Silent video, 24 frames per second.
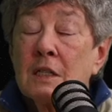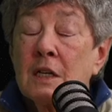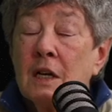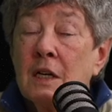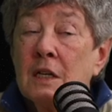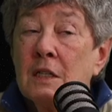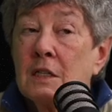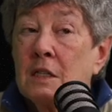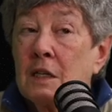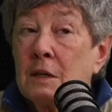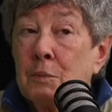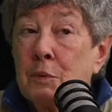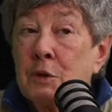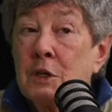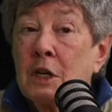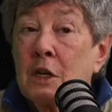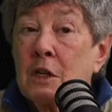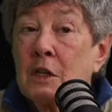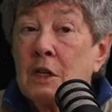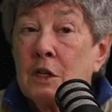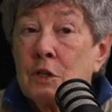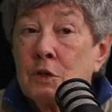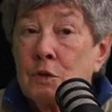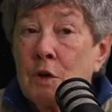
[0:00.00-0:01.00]
Science,
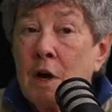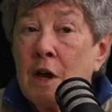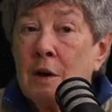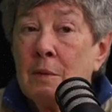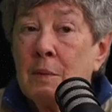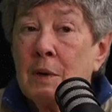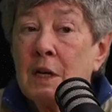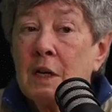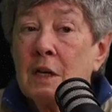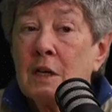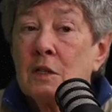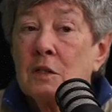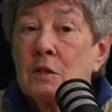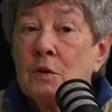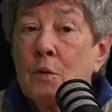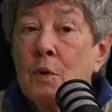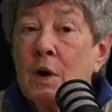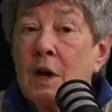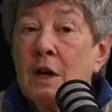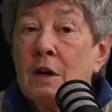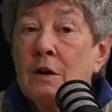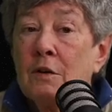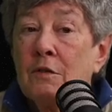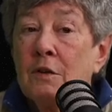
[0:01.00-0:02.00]
particularly astronomy,
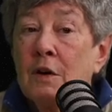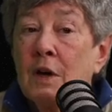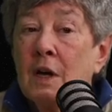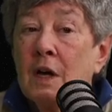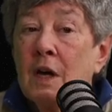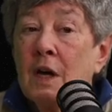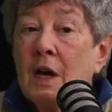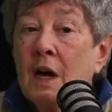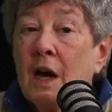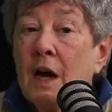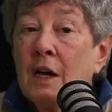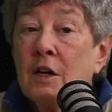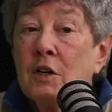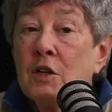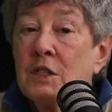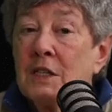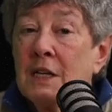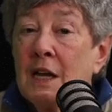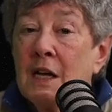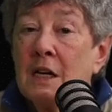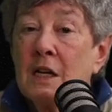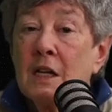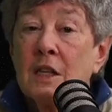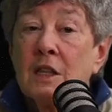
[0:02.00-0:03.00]
is a way of
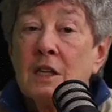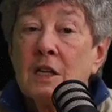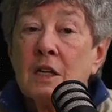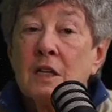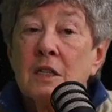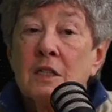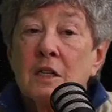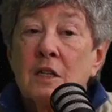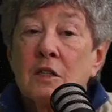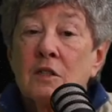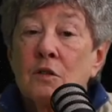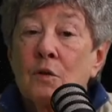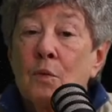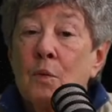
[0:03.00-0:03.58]
understanding things.